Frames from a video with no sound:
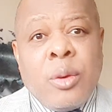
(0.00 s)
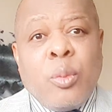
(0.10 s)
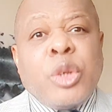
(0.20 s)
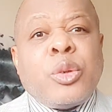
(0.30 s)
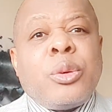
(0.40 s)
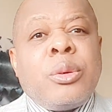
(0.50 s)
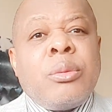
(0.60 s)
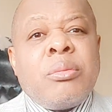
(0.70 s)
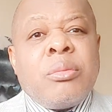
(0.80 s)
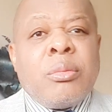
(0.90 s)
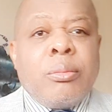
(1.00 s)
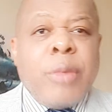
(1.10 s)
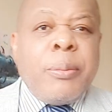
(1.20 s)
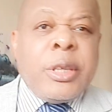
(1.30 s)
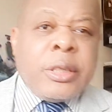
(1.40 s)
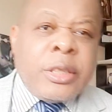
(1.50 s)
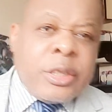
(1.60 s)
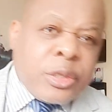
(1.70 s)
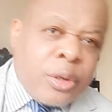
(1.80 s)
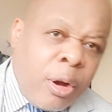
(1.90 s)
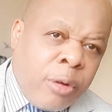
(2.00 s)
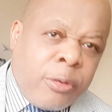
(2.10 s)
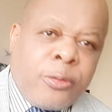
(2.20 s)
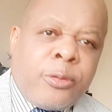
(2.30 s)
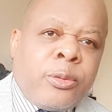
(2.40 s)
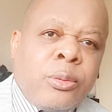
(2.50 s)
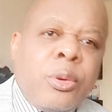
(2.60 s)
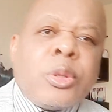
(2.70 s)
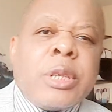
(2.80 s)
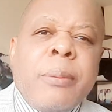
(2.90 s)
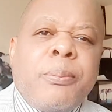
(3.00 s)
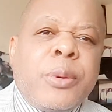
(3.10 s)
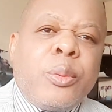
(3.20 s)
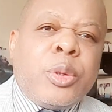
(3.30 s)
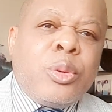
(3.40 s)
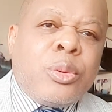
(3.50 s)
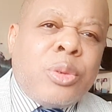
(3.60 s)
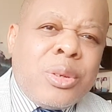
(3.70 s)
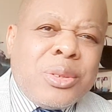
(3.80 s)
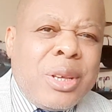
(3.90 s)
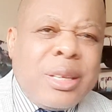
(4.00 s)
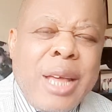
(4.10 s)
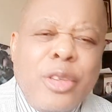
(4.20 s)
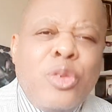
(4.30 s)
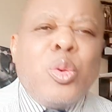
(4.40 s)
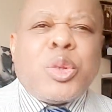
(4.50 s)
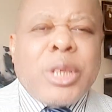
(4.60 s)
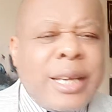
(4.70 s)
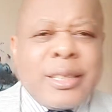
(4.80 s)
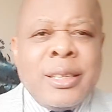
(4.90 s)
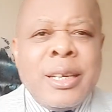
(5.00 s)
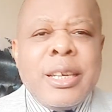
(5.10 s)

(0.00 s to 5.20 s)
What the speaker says: We should maybe dissolve those MP. We should they are useless.